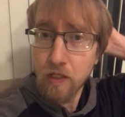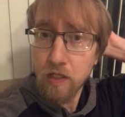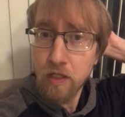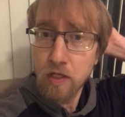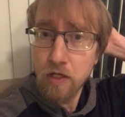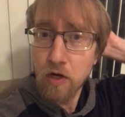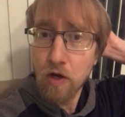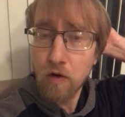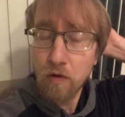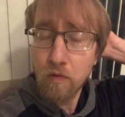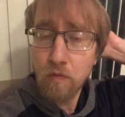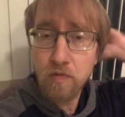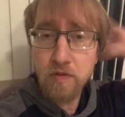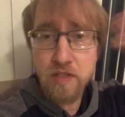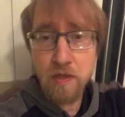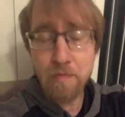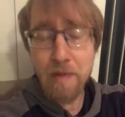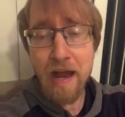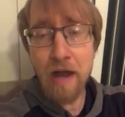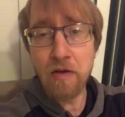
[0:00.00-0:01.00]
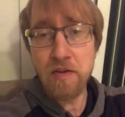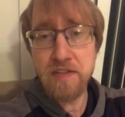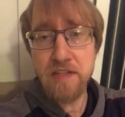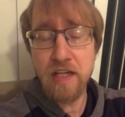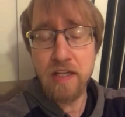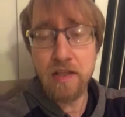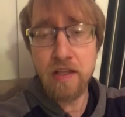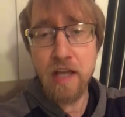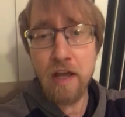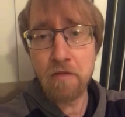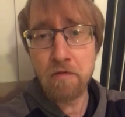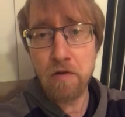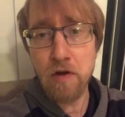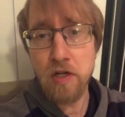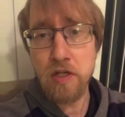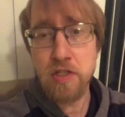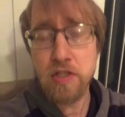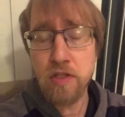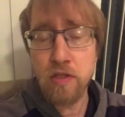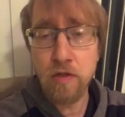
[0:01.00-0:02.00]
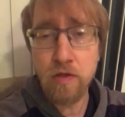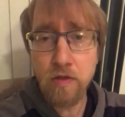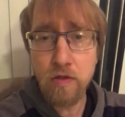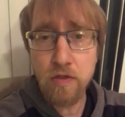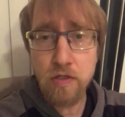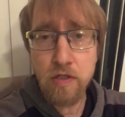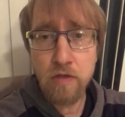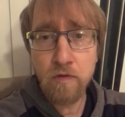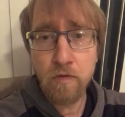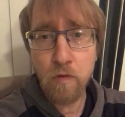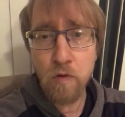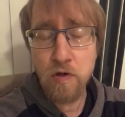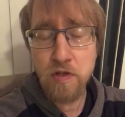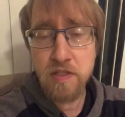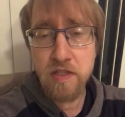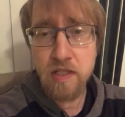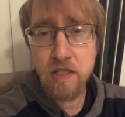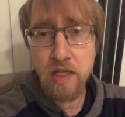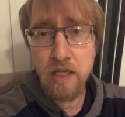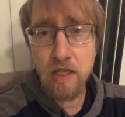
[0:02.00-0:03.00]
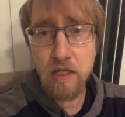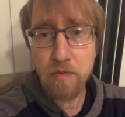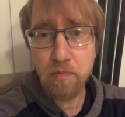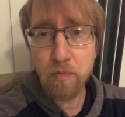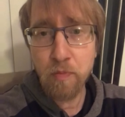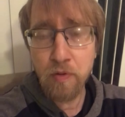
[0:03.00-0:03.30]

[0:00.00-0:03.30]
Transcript: you know, some outside leverage to force the